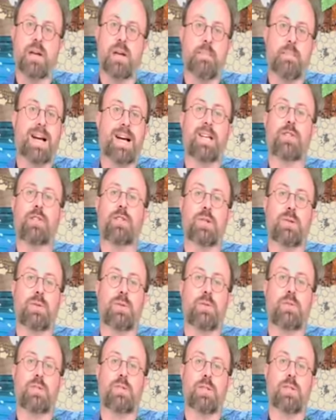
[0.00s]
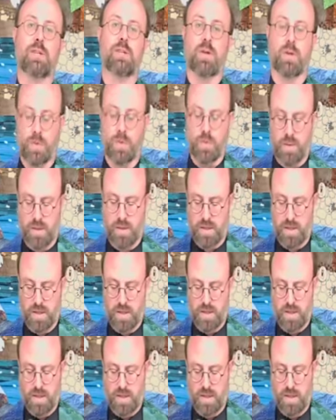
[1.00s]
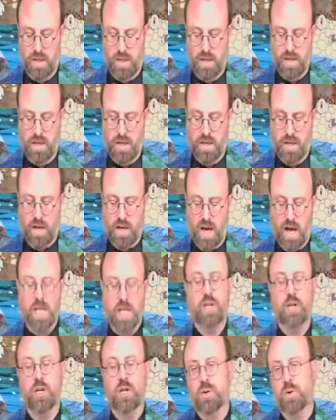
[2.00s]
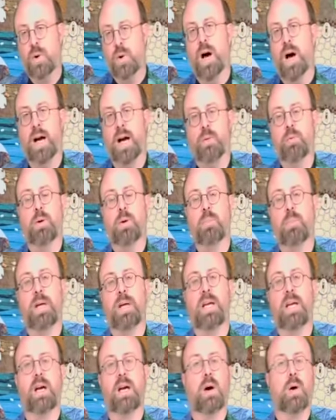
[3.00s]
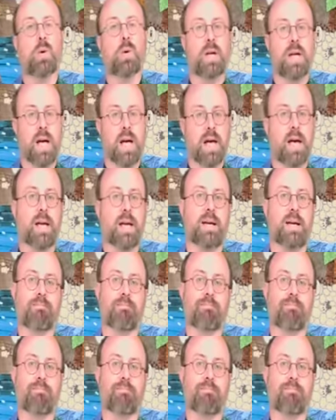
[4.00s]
might choose to do, I knew I would be okay.